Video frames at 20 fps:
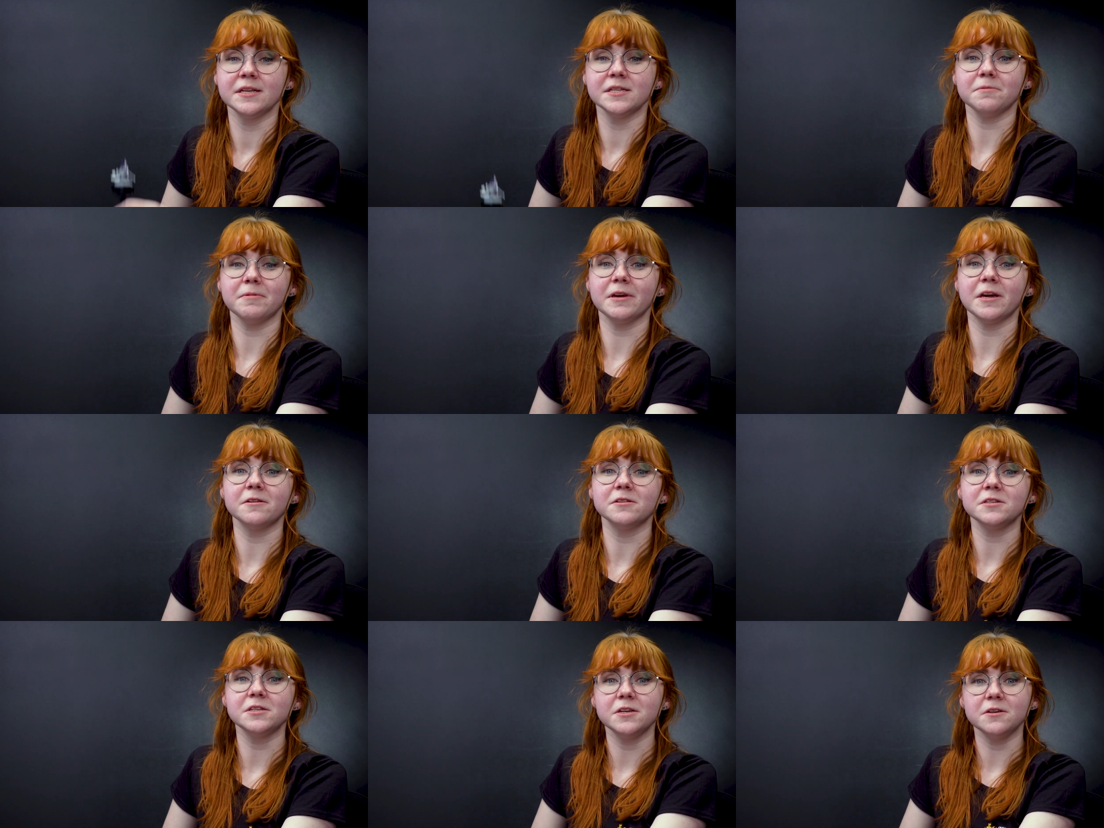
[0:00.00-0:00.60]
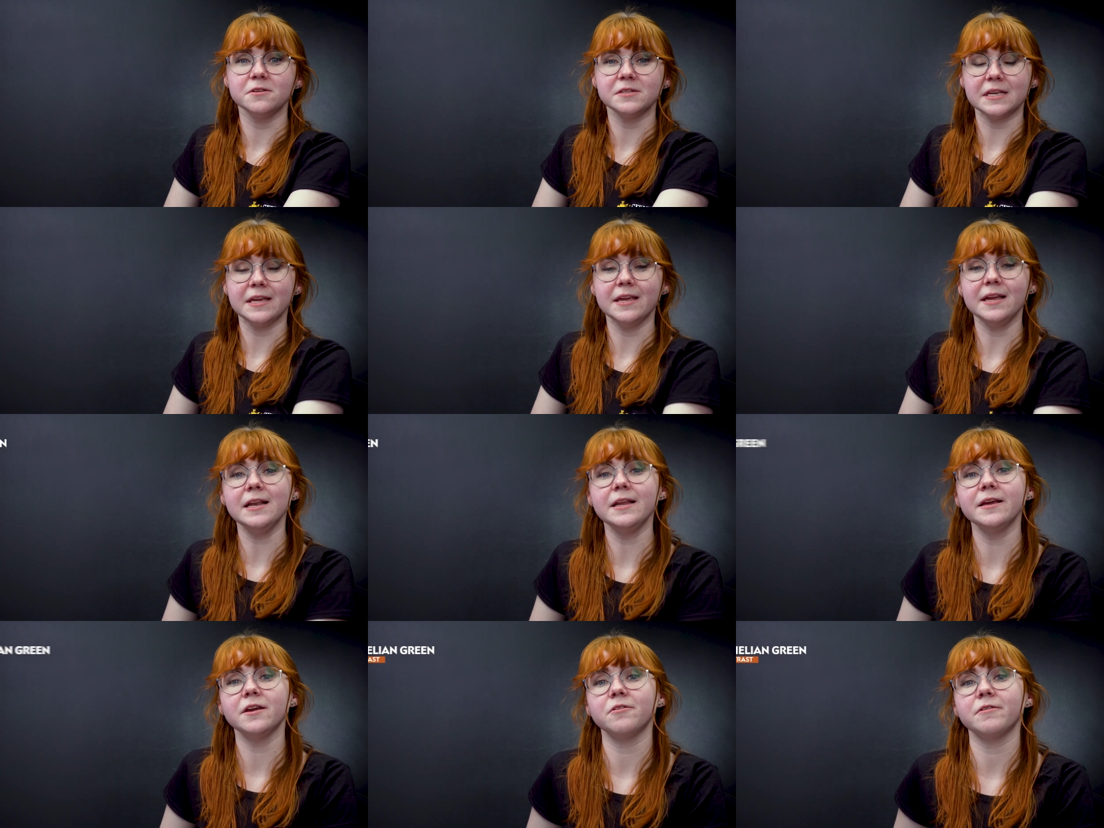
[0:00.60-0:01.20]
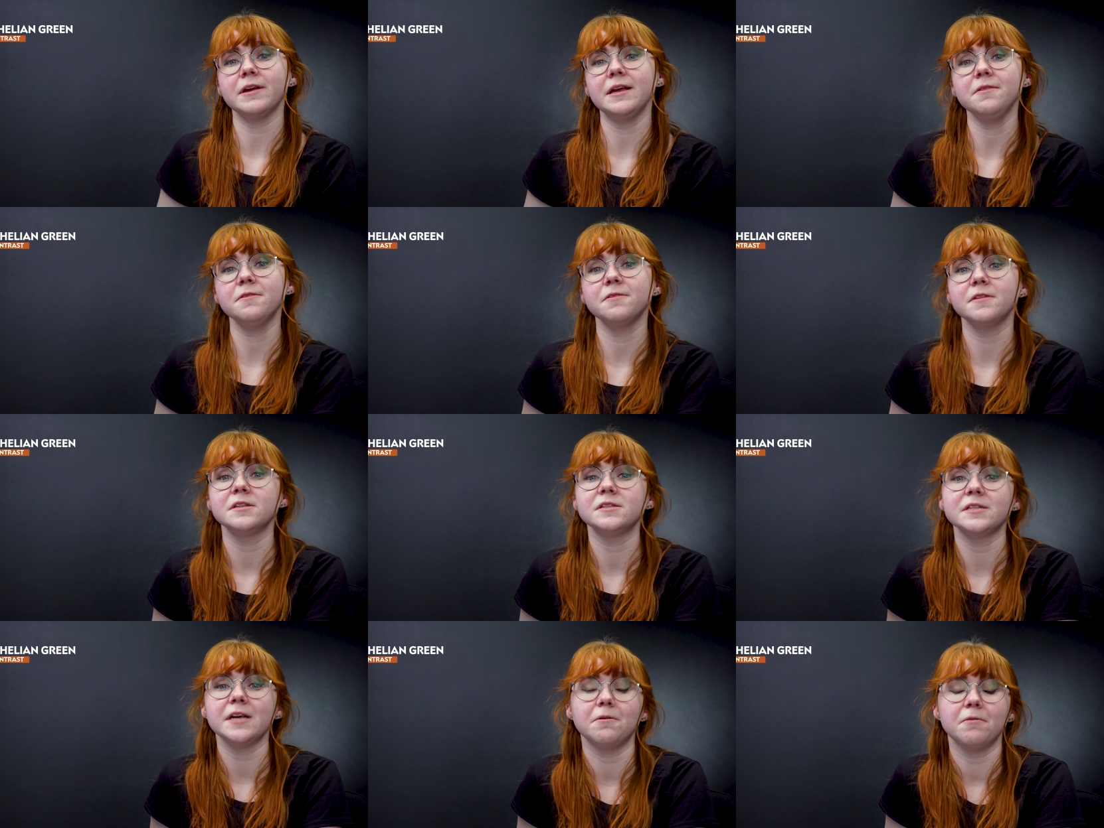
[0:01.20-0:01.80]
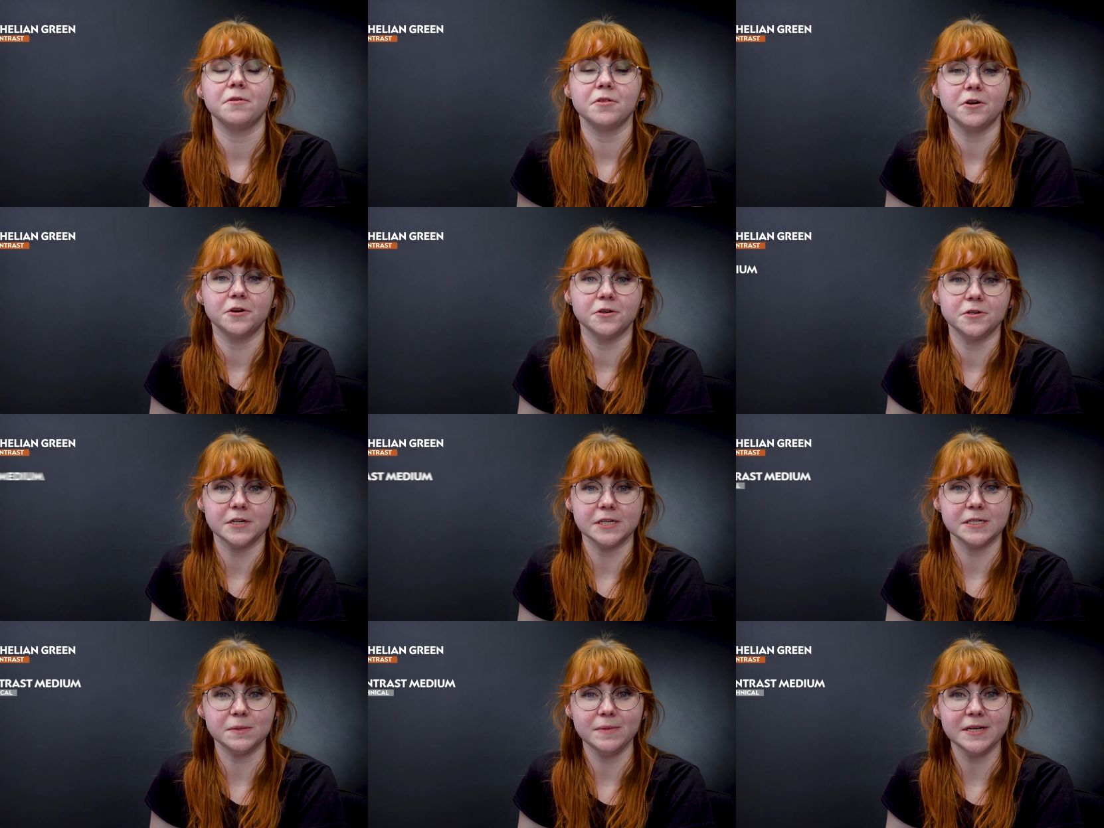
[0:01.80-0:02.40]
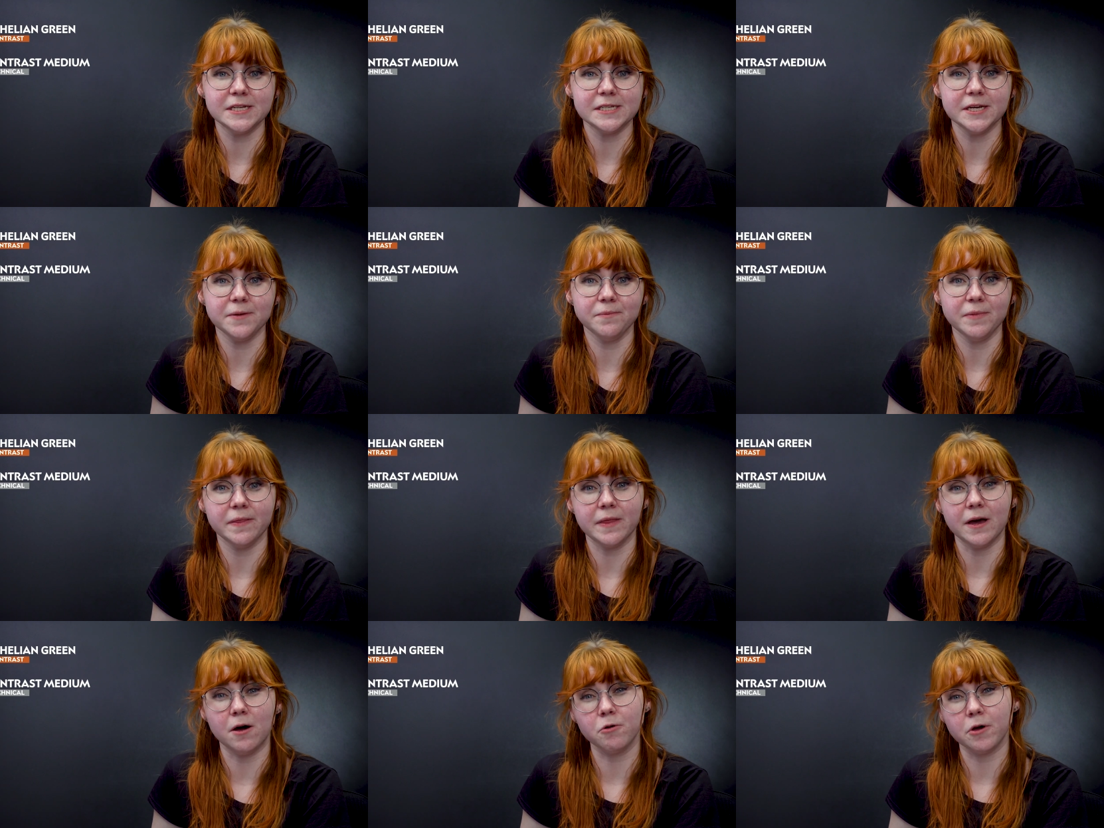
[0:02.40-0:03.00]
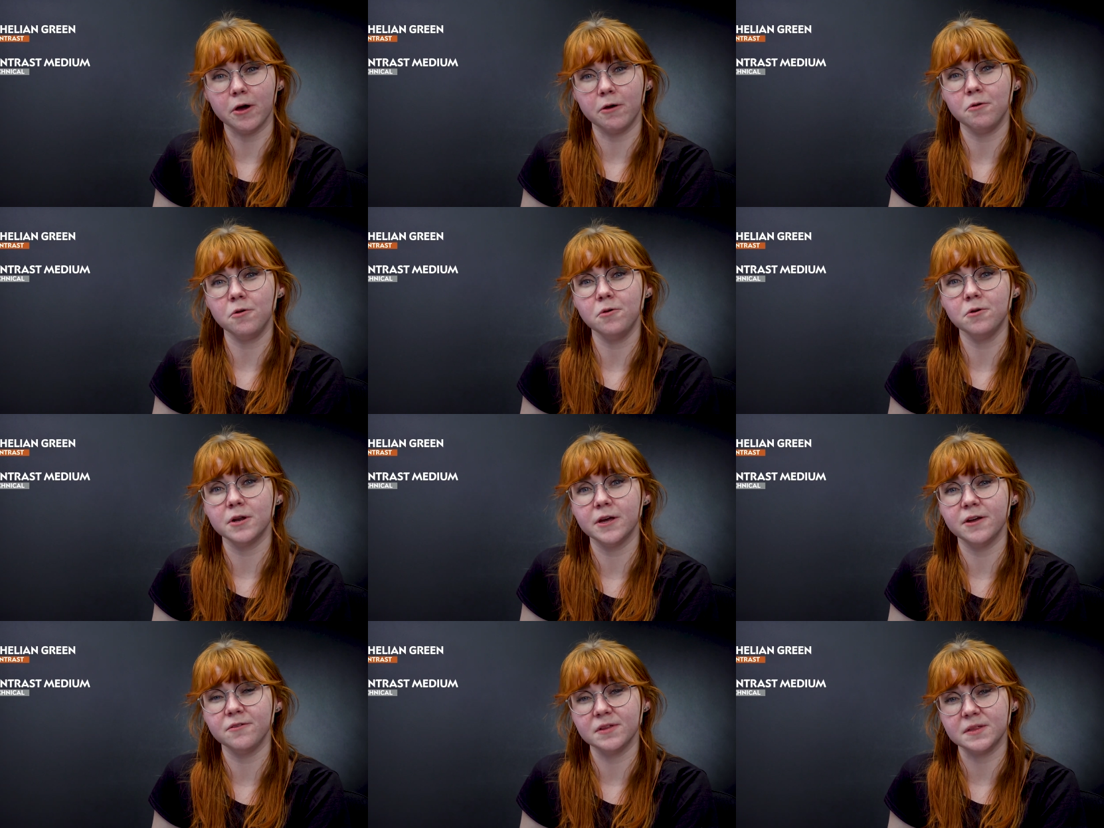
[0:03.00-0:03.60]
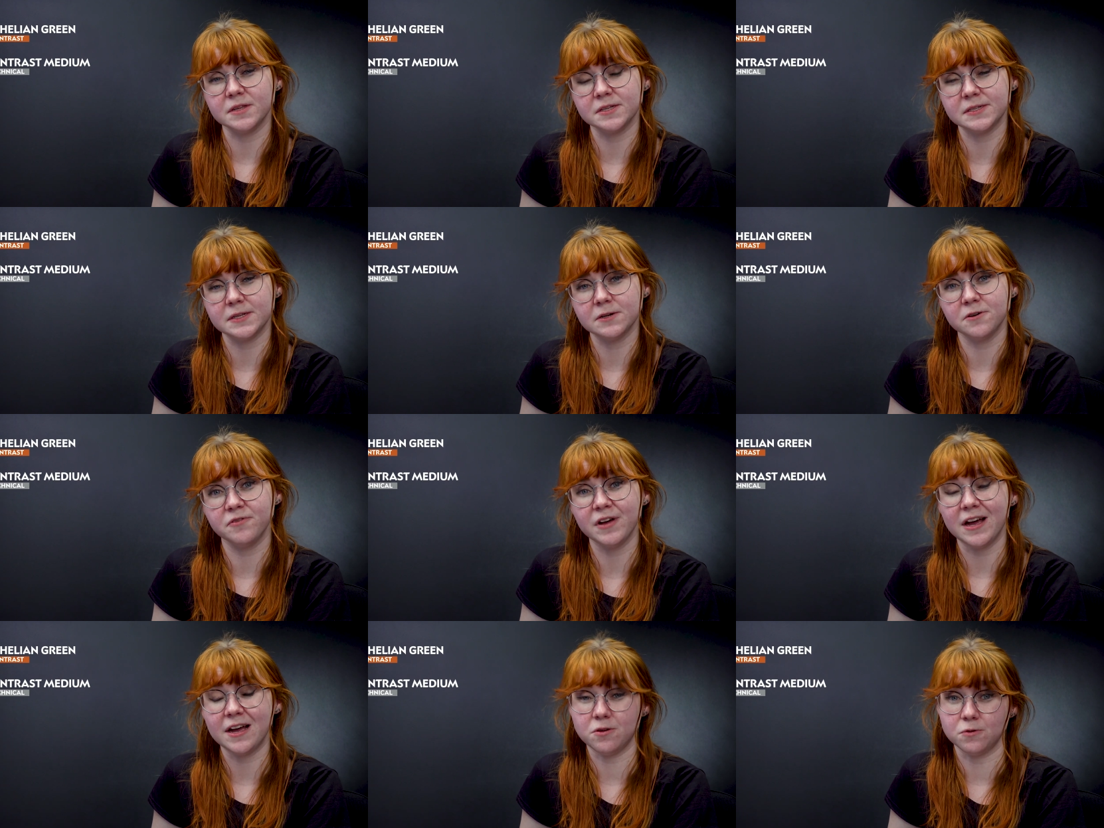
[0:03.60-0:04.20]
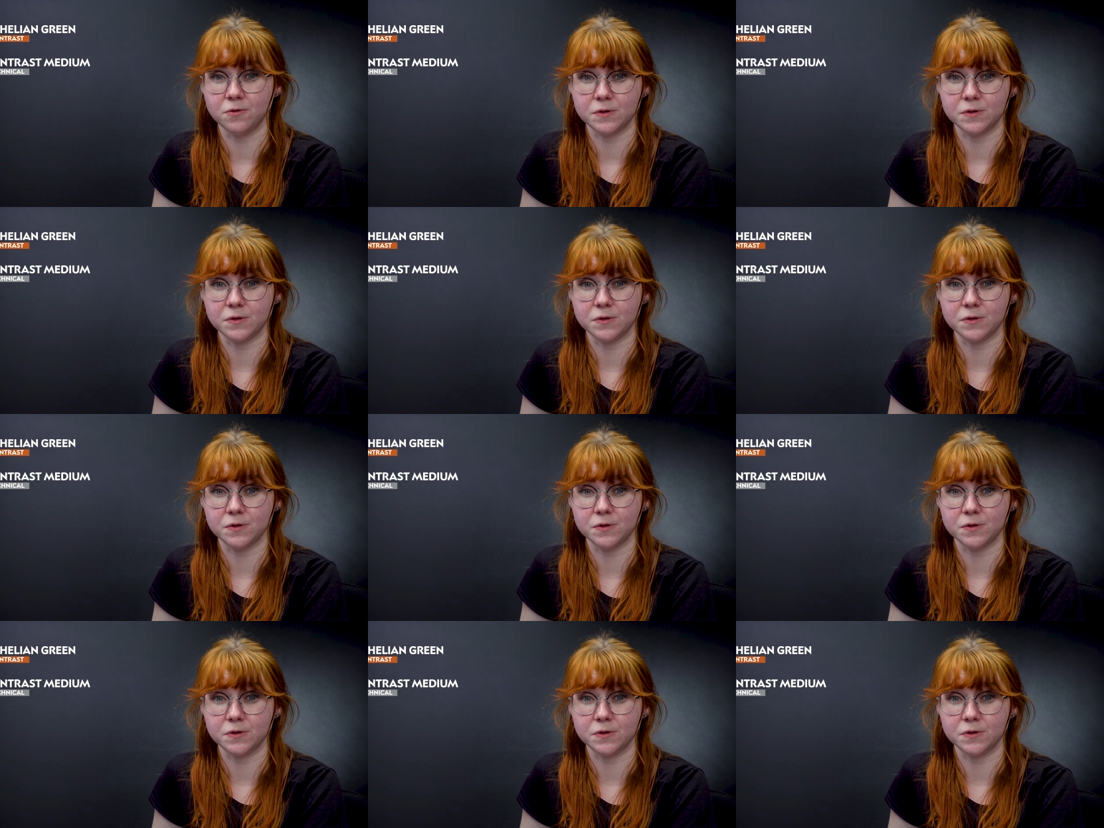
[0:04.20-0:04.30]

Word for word: So we're going to use Akhelian green thinned down with contrast medium, and that will go all over the silver and